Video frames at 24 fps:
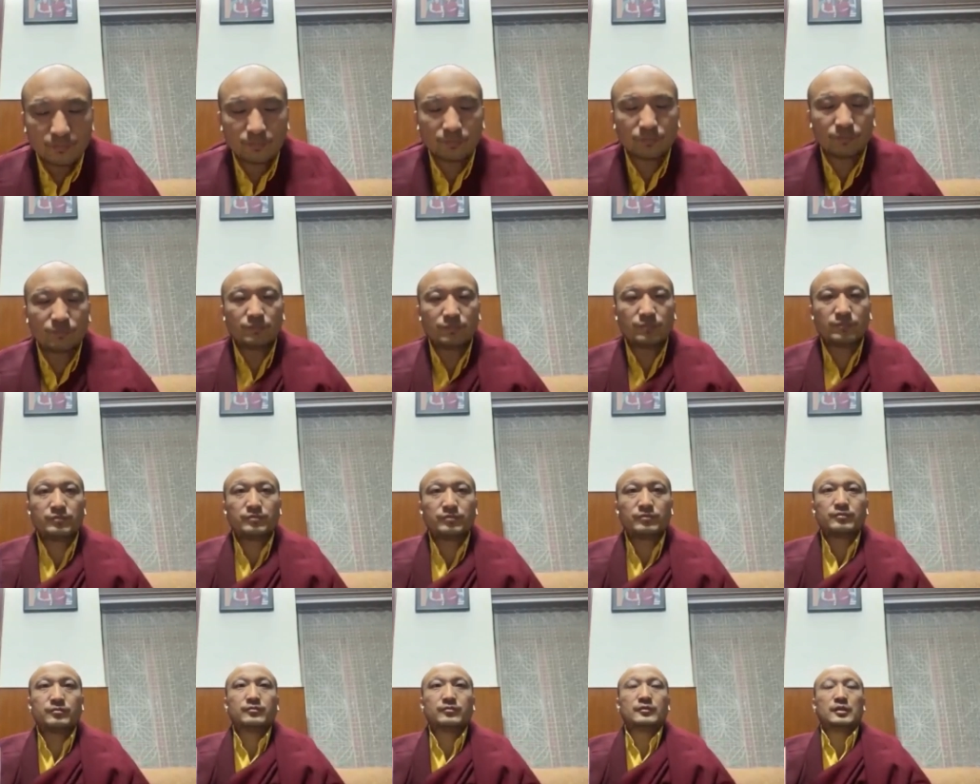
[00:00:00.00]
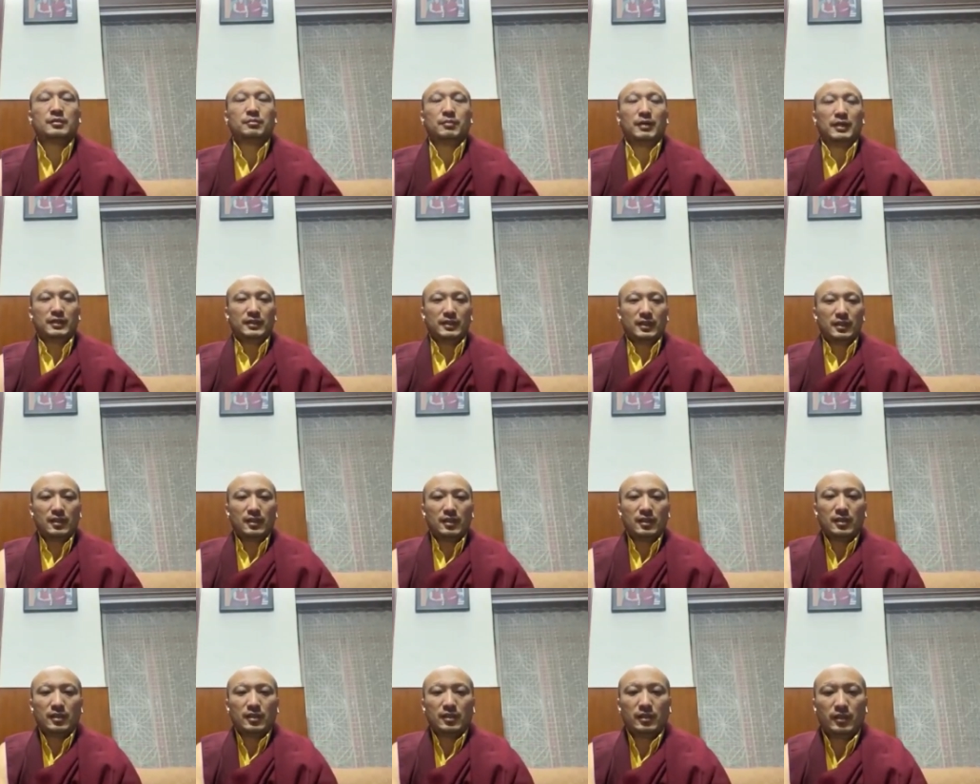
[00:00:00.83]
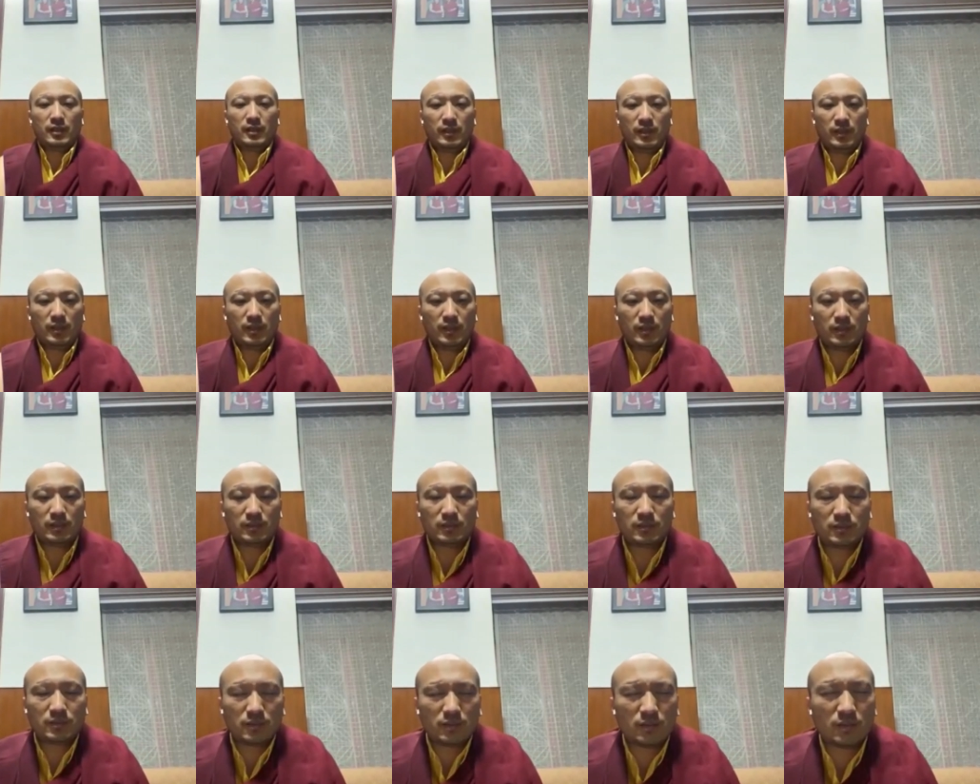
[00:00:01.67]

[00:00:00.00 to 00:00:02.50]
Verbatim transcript: um, mandala and